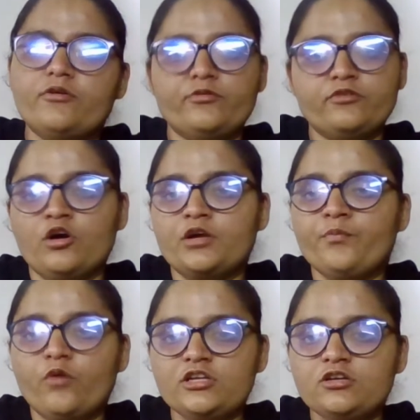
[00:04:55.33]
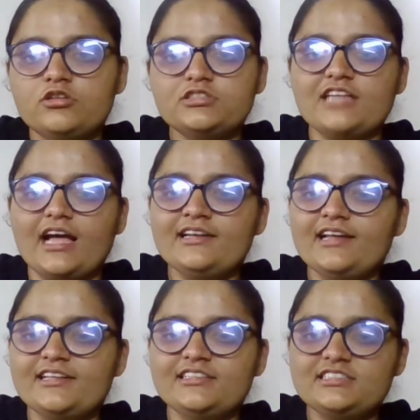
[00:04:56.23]
or Polygon scan,
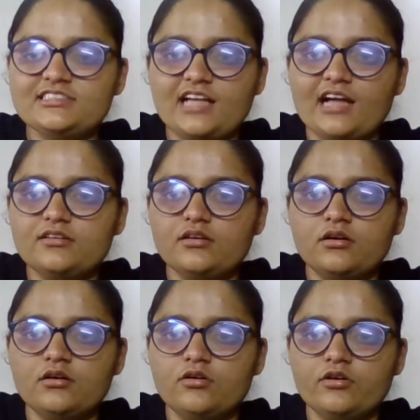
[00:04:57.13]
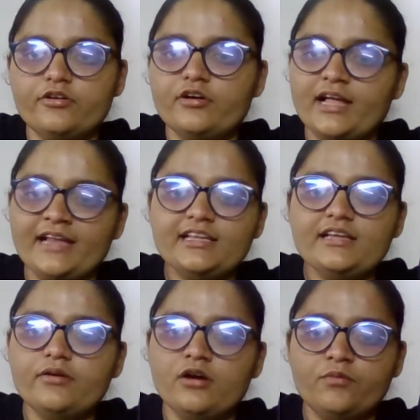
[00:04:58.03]
any scan,
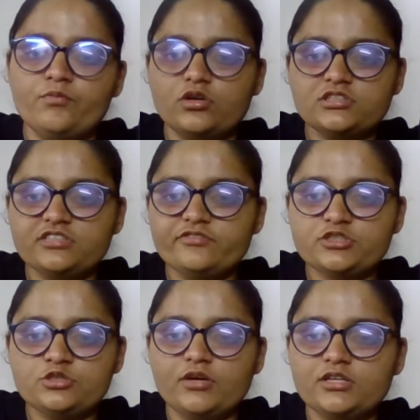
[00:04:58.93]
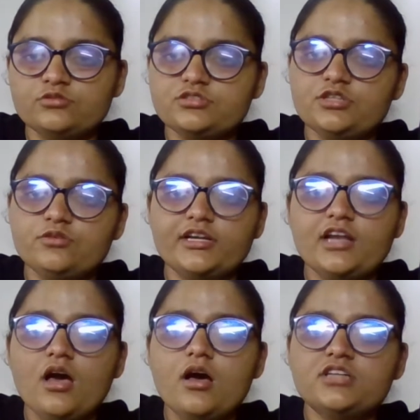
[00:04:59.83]
any blockchain which you are using, you
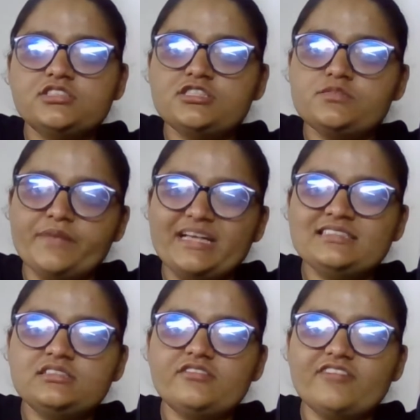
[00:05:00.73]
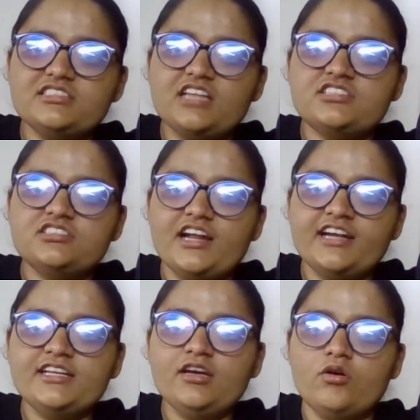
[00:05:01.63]
can just paste the transaction
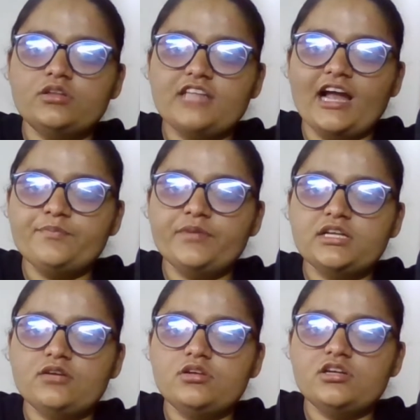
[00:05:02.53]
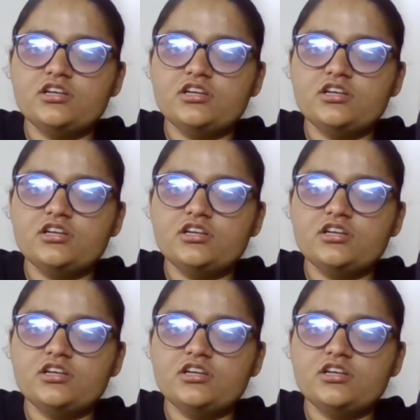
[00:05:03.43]
ID on that particular